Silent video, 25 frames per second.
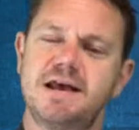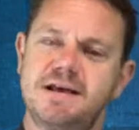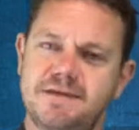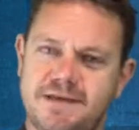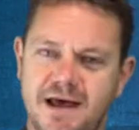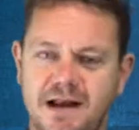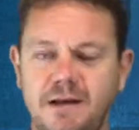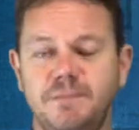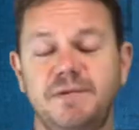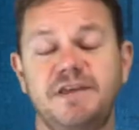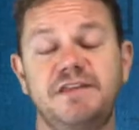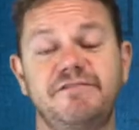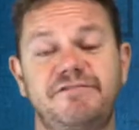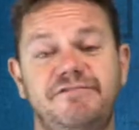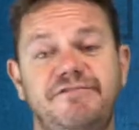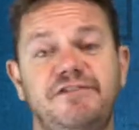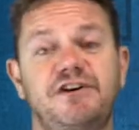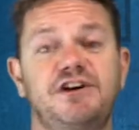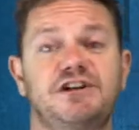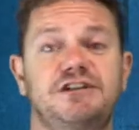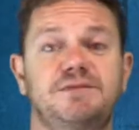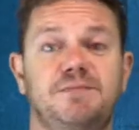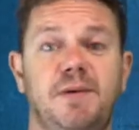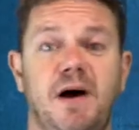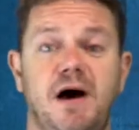That'll be the
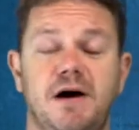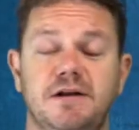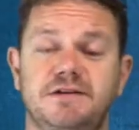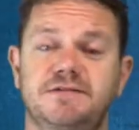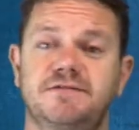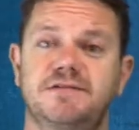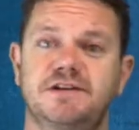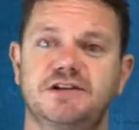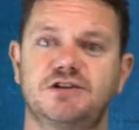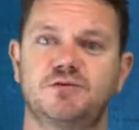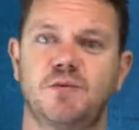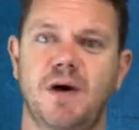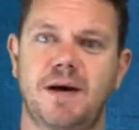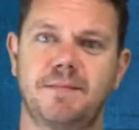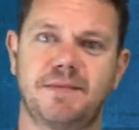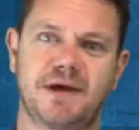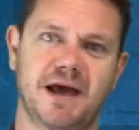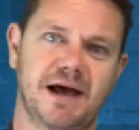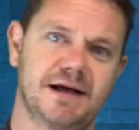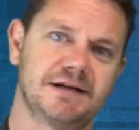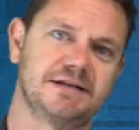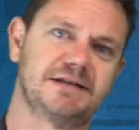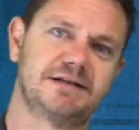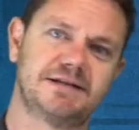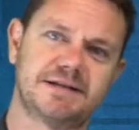first part of this
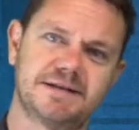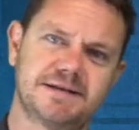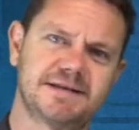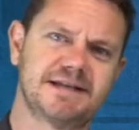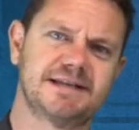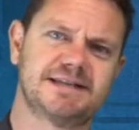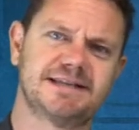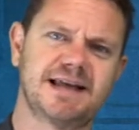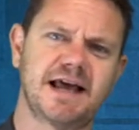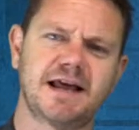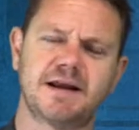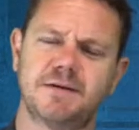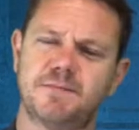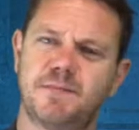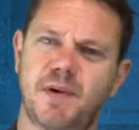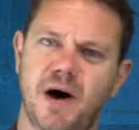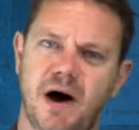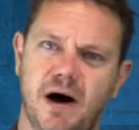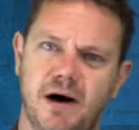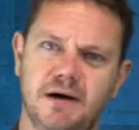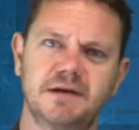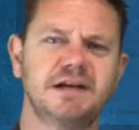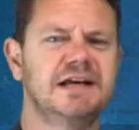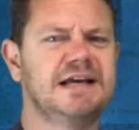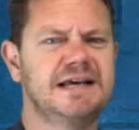webcast. The second
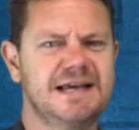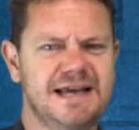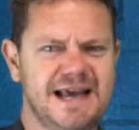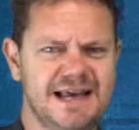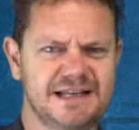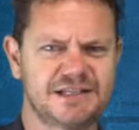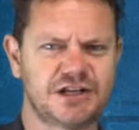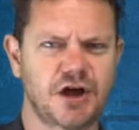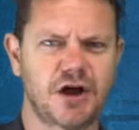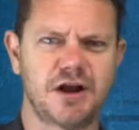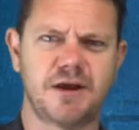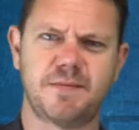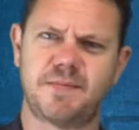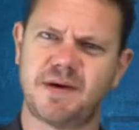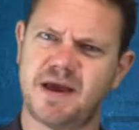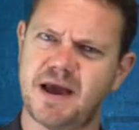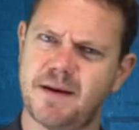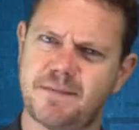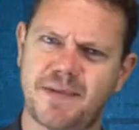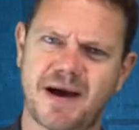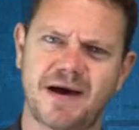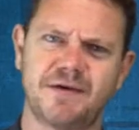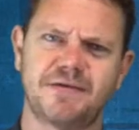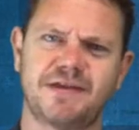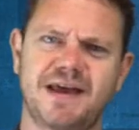part is going to be
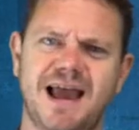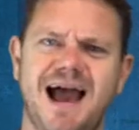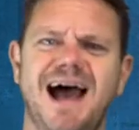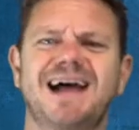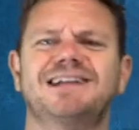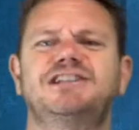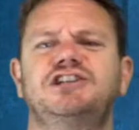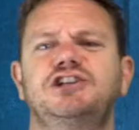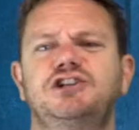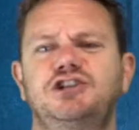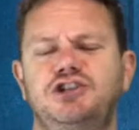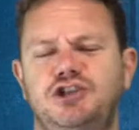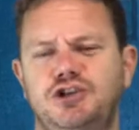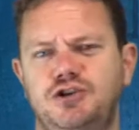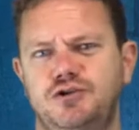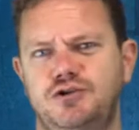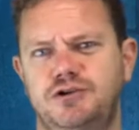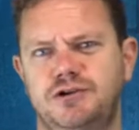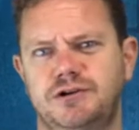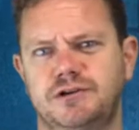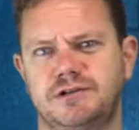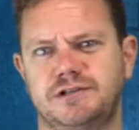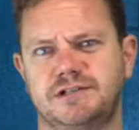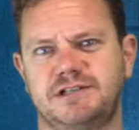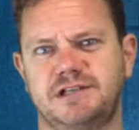about the
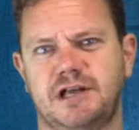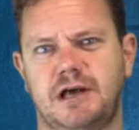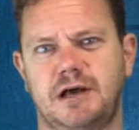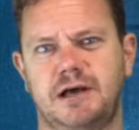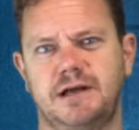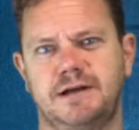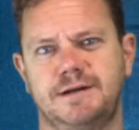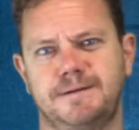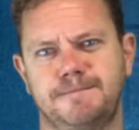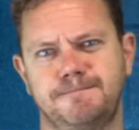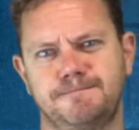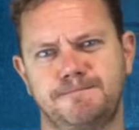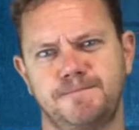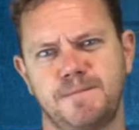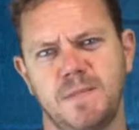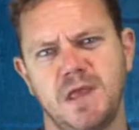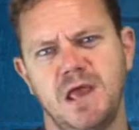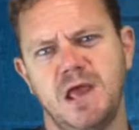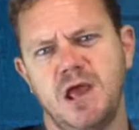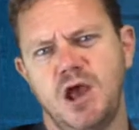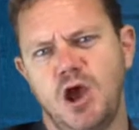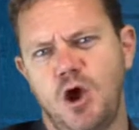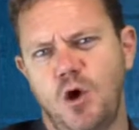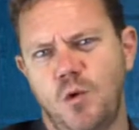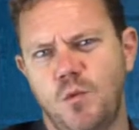attitudinal side.
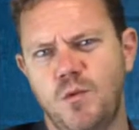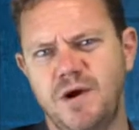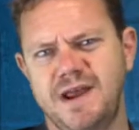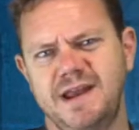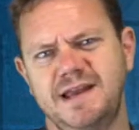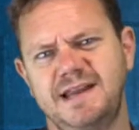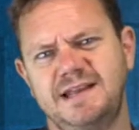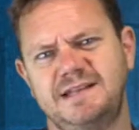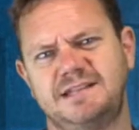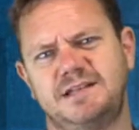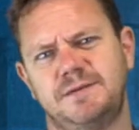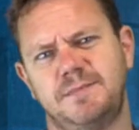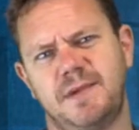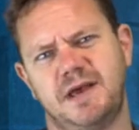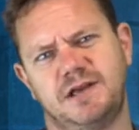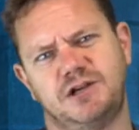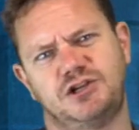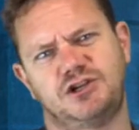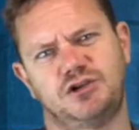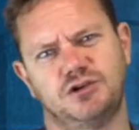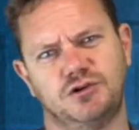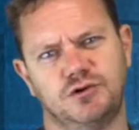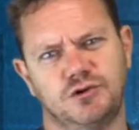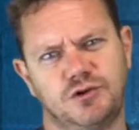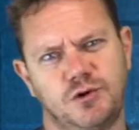We need to make
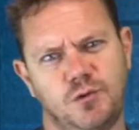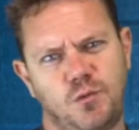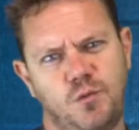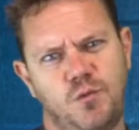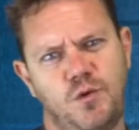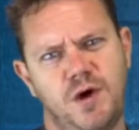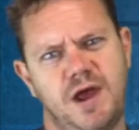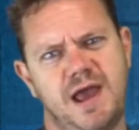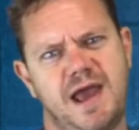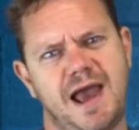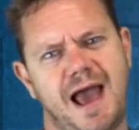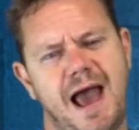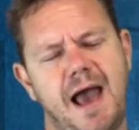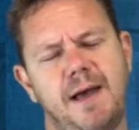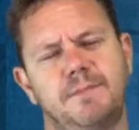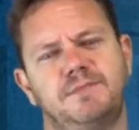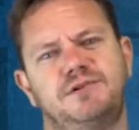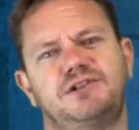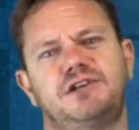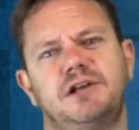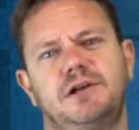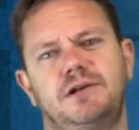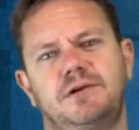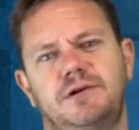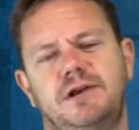sure that we're
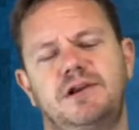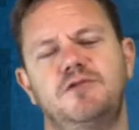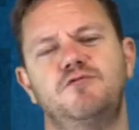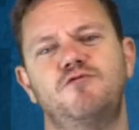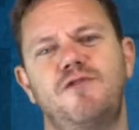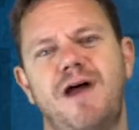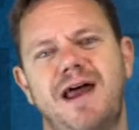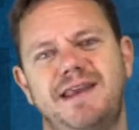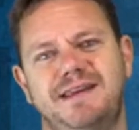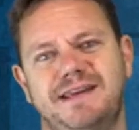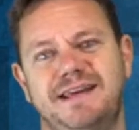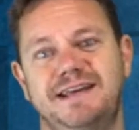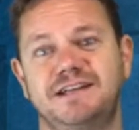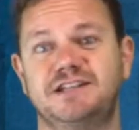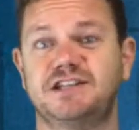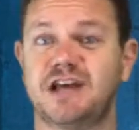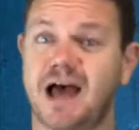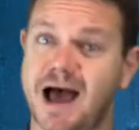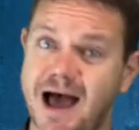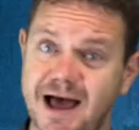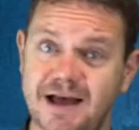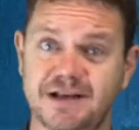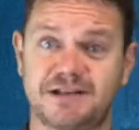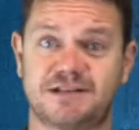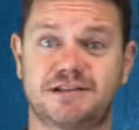absolutely ready
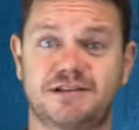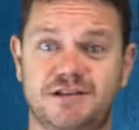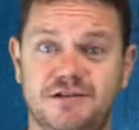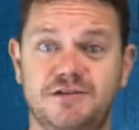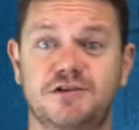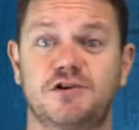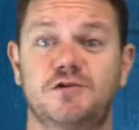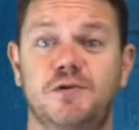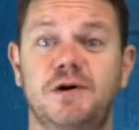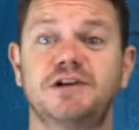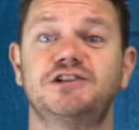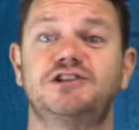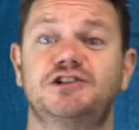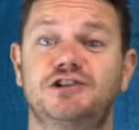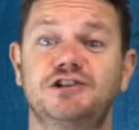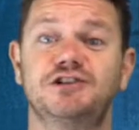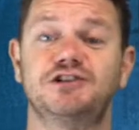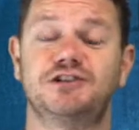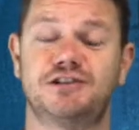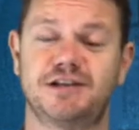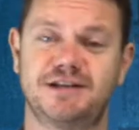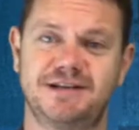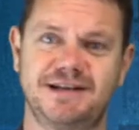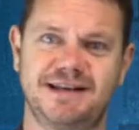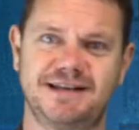to ask the
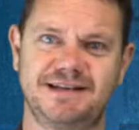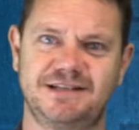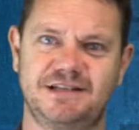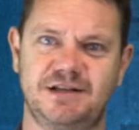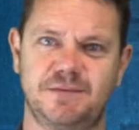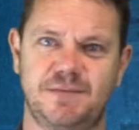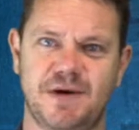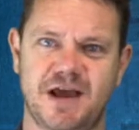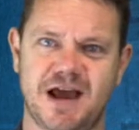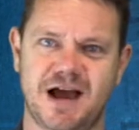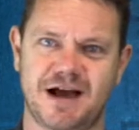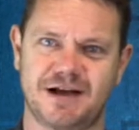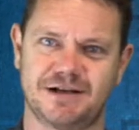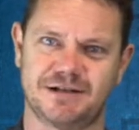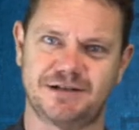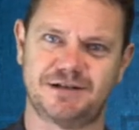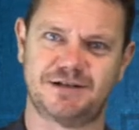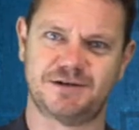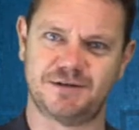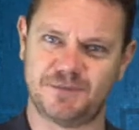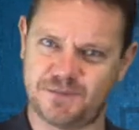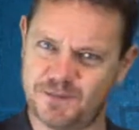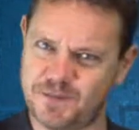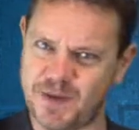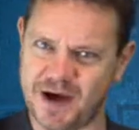questions that need to be
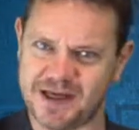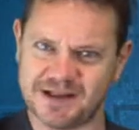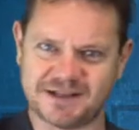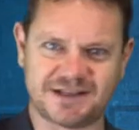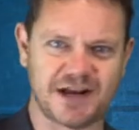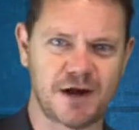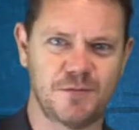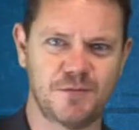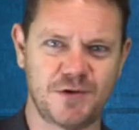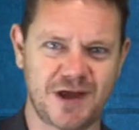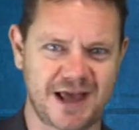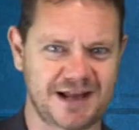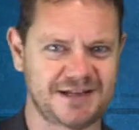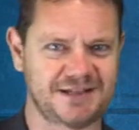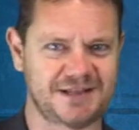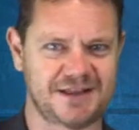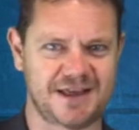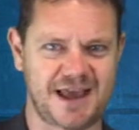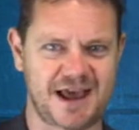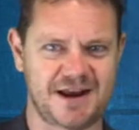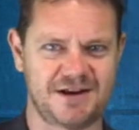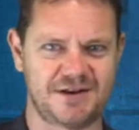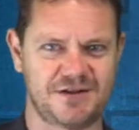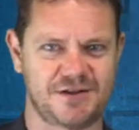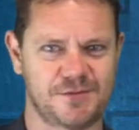asked. By the time we get to
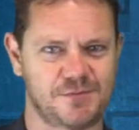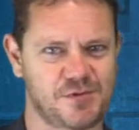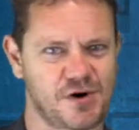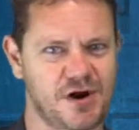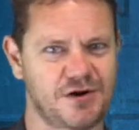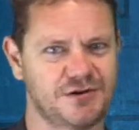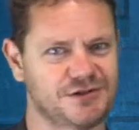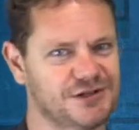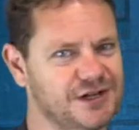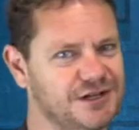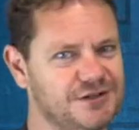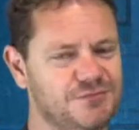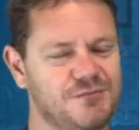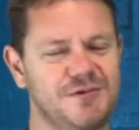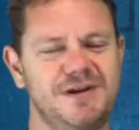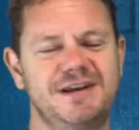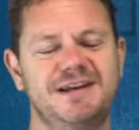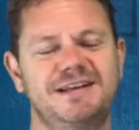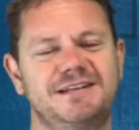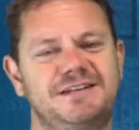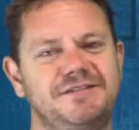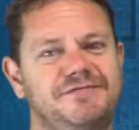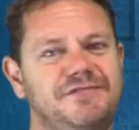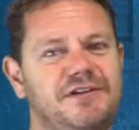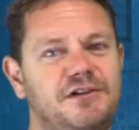the end of the process, we
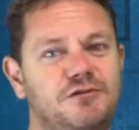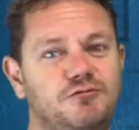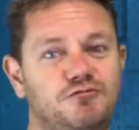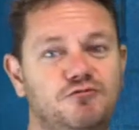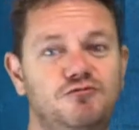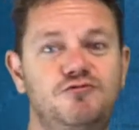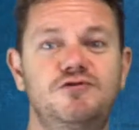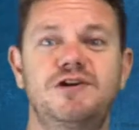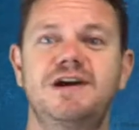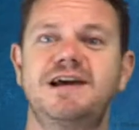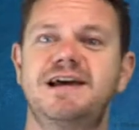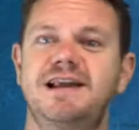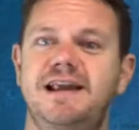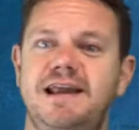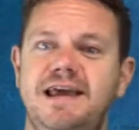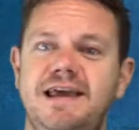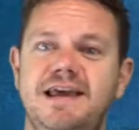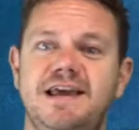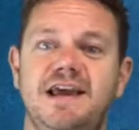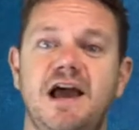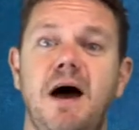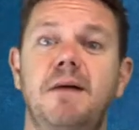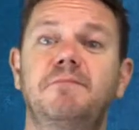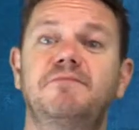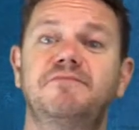need to feel really
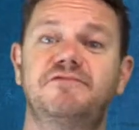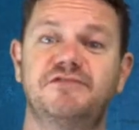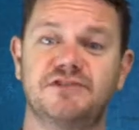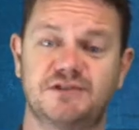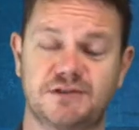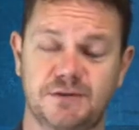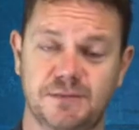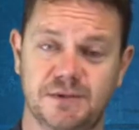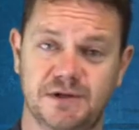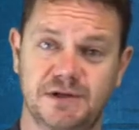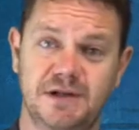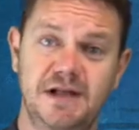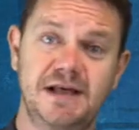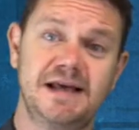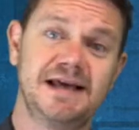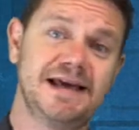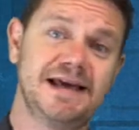comfortable